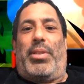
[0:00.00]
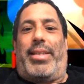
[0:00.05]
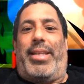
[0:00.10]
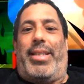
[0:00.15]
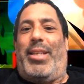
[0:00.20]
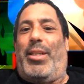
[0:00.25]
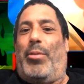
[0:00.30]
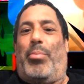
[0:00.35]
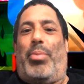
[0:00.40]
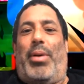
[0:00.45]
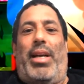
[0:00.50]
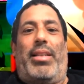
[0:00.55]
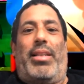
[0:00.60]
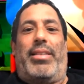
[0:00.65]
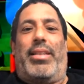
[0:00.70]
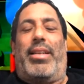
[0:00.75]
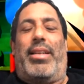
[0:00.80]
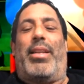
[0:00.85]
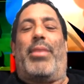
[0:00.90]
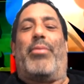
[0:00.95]
mosquito
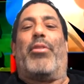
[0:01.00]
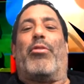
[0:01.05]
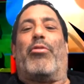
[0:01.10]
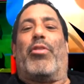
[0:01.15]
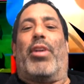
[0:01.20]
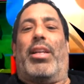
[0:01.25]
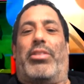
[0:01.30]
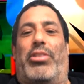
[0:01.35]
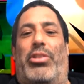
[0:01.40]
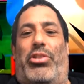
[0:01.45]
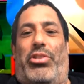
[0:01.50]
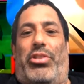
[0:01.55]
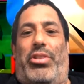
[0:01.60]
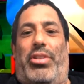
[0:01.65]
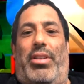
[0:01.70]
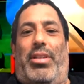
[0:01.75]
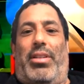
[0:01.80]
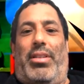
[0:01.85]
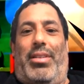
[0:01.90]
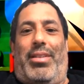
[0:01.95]
bite didn't even
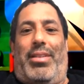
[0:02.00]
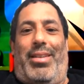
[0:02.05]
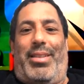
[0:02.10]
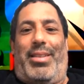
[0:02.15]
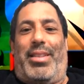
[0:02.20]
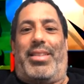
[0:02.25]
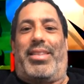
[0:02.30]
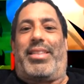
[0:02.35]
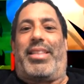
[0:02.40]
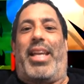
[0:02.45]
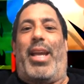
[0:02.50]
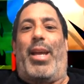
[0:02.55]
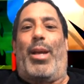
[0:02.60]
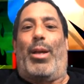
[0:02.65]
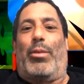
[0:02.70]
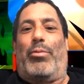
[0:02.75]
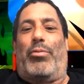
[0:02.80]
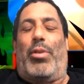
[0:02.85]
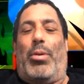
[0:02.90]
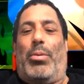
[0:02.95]
register on the
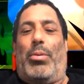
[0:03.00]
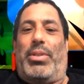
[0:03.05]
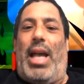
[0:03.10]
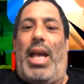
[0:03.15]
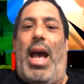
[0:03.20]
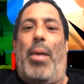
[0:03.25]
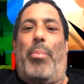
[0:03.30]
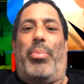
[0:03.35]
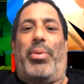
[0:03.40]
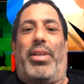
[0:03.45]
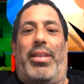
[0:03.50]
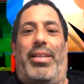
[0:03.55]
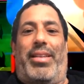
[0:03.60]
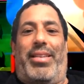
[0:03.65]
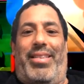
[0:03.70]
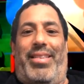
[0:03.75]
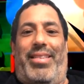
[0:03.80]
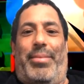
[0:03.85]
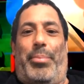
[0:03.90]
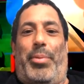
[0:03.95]
scale of what was
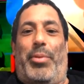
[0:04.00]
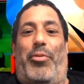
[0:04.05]
happening, you know?